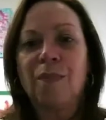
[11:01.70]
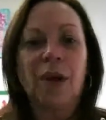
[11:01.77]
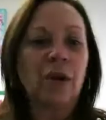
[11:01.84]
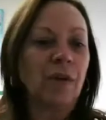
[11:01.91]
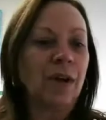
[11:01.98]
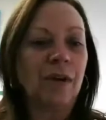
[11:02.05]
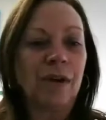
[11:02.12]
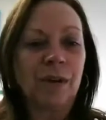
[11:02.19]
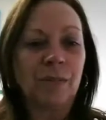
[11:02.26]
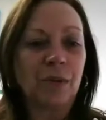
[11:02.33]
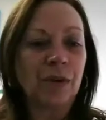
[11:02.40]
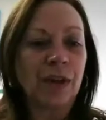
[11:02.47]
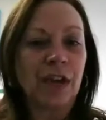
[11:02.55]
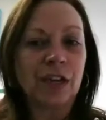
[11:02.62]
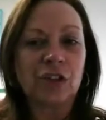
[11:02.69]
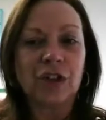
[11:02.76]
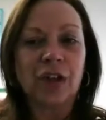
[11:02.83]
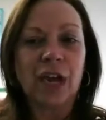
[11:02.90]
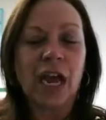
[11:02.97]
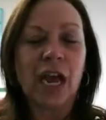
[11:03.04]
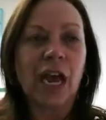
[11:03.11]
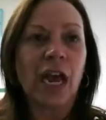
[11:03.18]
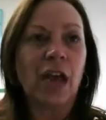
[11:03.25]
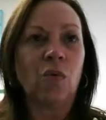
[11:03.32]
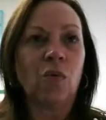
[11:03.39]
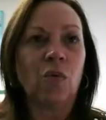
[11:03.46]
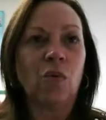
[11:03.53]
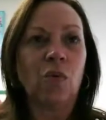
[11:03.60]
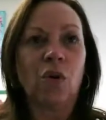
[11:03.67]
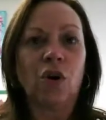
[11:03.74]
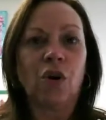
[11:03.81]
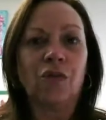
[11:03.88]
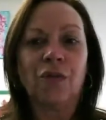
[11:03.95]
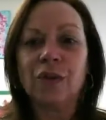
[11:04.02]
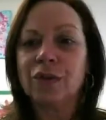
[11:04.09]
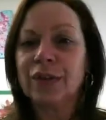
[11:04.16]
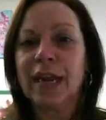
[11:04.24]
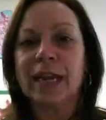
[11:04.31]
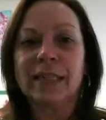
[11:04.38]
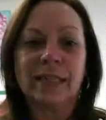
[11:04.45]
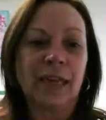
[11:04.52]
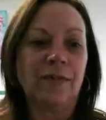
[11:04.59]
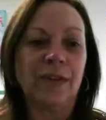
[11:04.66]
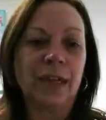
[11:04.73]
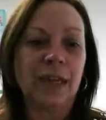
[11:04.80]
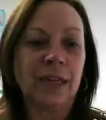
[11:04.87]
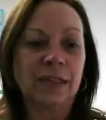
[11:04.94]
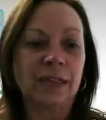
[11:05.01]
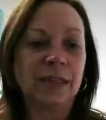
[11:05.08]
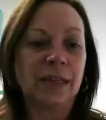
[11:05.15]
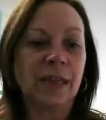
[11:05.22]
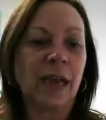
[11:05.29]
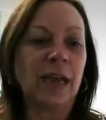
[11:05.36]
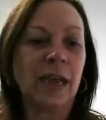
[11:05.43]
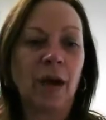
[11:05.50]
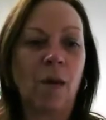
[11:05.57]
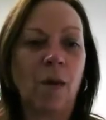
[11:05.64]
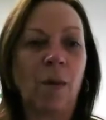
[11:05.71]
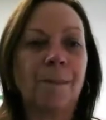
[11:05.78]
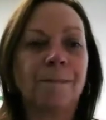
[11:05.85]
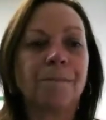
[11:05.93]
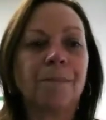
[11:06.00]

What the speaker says: better hearing protection or first aid safety kits to take home.